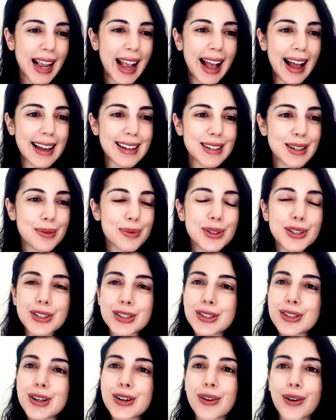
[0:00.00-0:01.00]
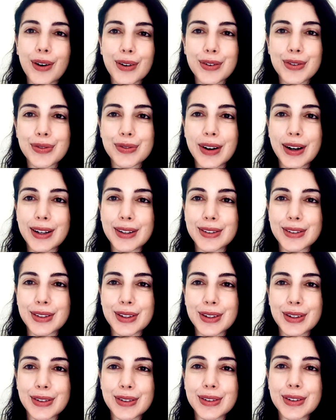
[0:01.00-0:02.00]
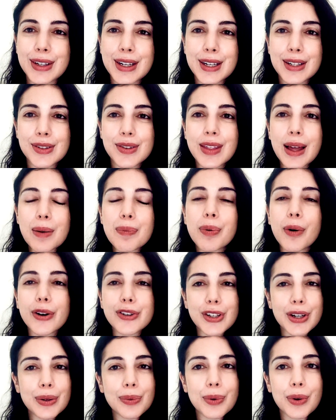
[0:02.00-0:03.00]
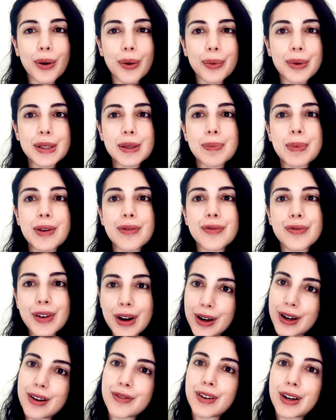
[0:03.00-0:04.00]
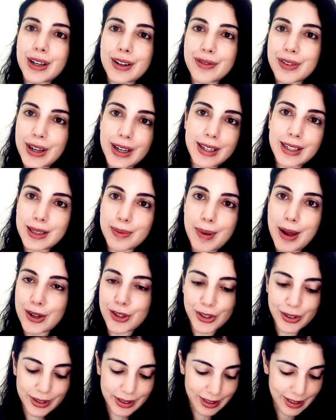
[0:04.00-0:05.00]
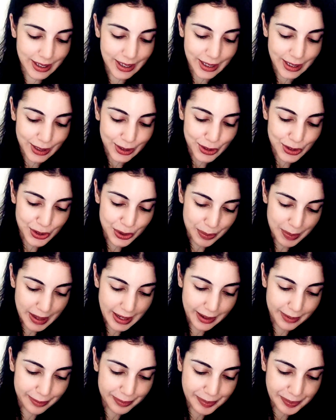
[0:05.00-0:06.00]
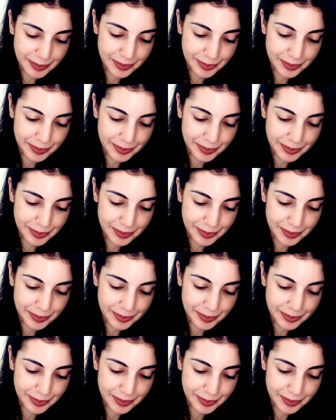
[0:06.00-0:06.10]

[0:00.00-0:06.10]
And it was just a lot of fun, So that project will always be very, very, very special to me.